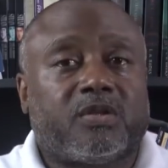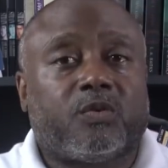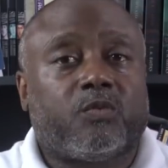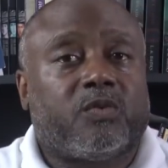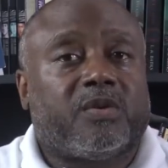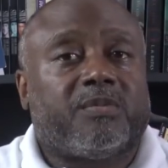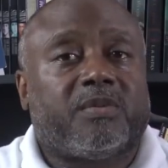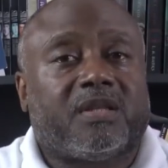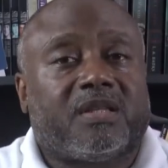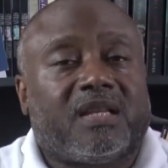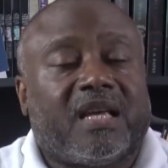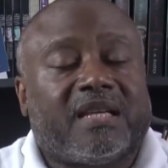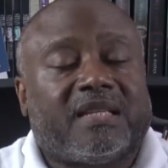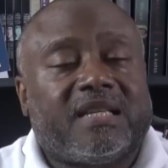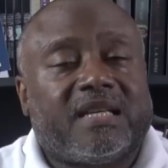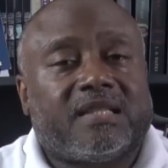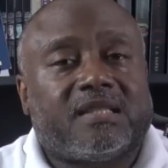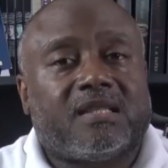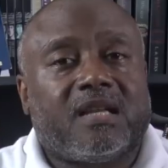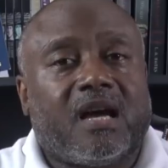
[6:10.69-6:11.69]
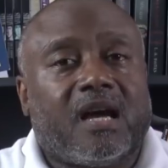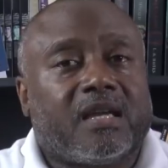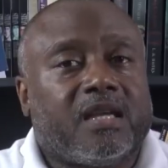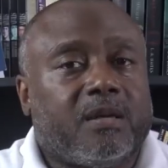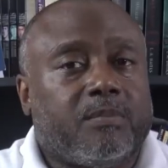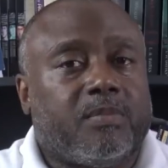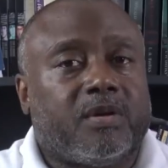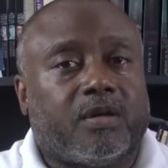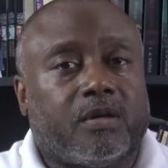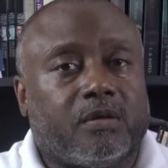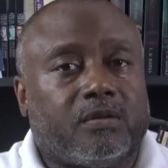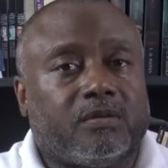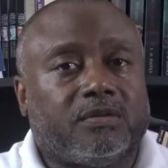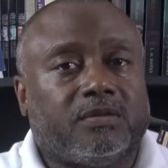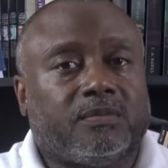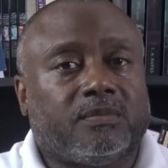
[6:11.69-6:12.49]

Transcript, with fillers: Some women like that stocky build.